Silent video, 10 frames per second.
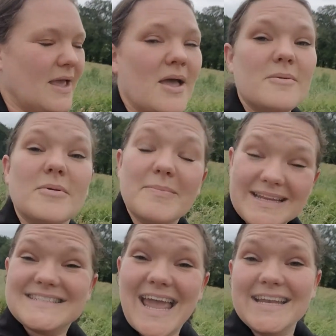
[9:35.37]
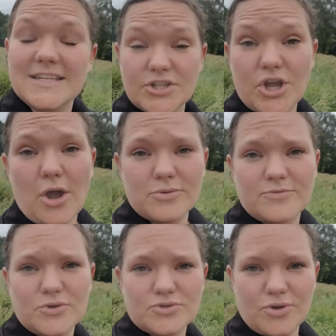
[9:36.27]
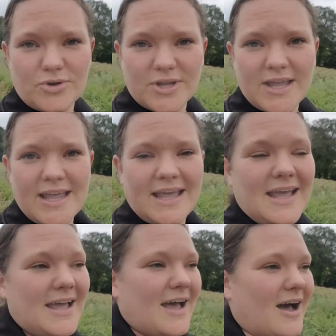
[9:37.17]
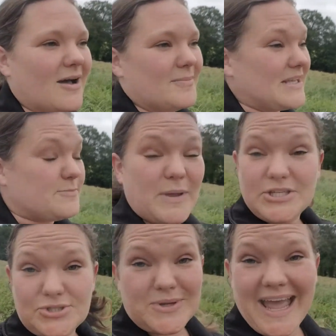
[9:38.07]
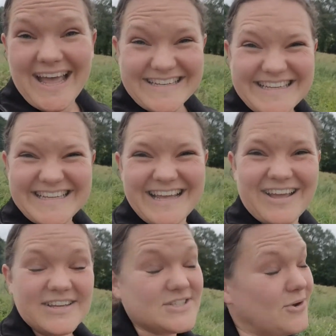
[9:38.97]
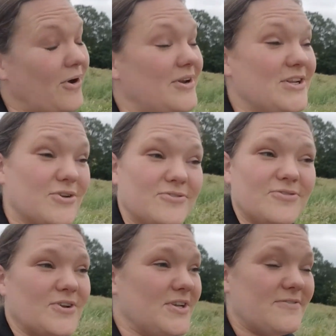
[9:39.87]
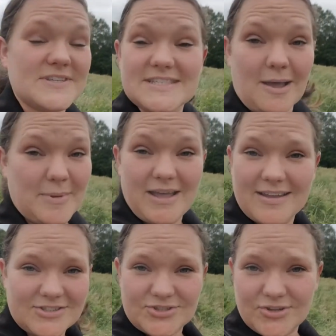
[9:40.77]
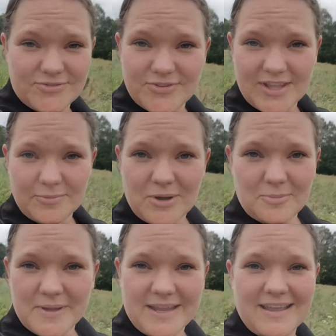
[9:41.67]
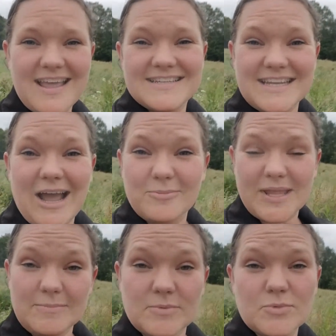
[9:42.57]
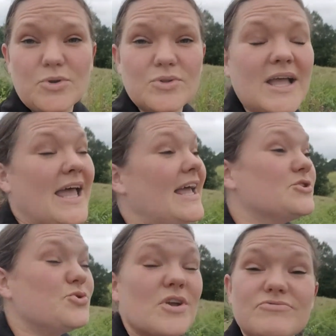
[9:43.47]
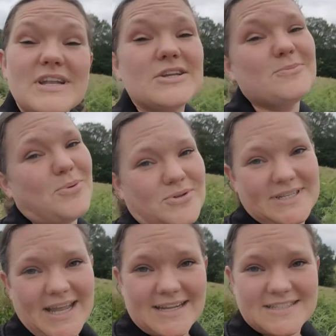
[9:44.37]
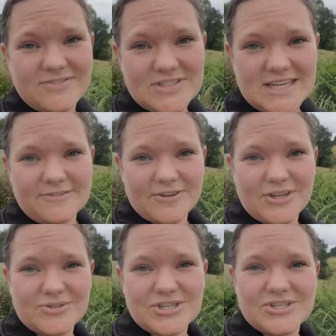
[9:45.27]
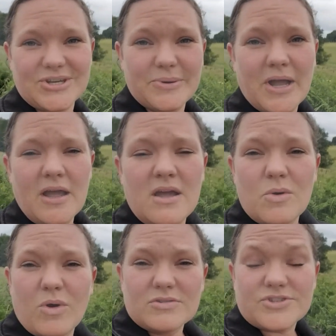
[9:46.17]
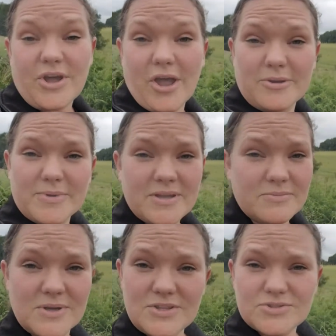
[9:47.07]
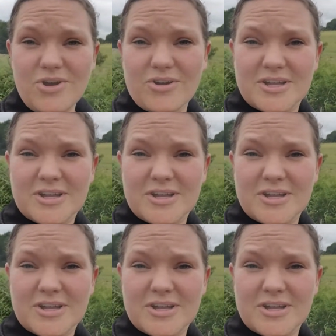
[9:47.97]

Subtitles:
But maintaining the coat of your dog as best you can is not only good for summer and is good for their well-being to help keep them cool, it's also a really good bonding activity for you to do whilst at home with your dog.